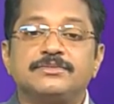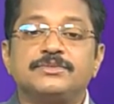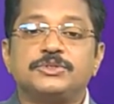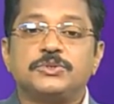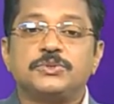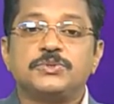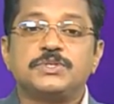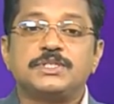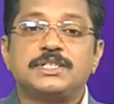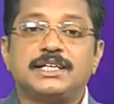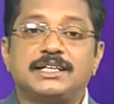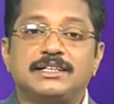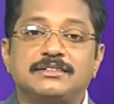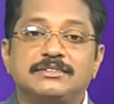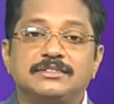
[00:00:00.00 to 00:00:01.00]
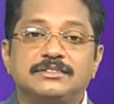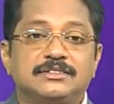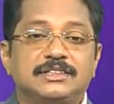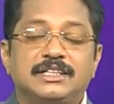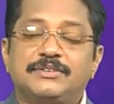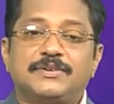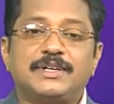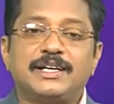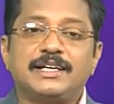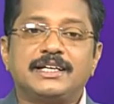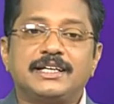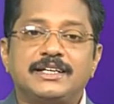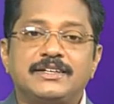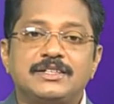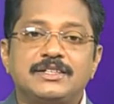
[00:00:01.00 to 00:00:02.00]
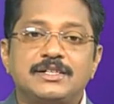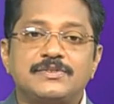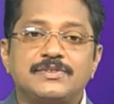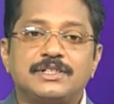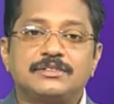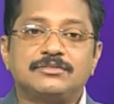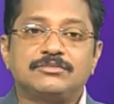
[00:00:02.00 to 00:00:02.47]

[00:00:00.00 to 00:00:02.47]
Tuesday. Everyone agree with this one?